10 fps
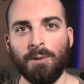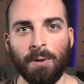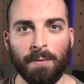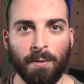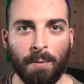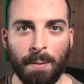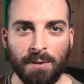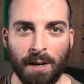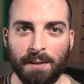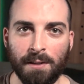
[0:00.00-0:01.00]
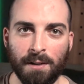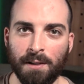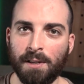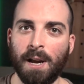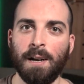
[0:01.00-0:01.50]
to work for websites as a
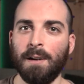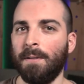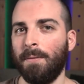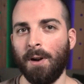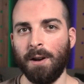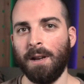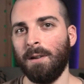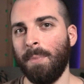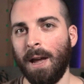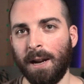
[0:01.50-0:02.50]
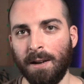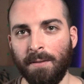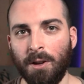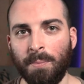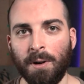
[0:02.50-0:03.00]
designer, front-end or back-end
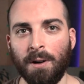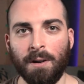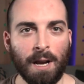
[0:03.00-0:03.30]
developer,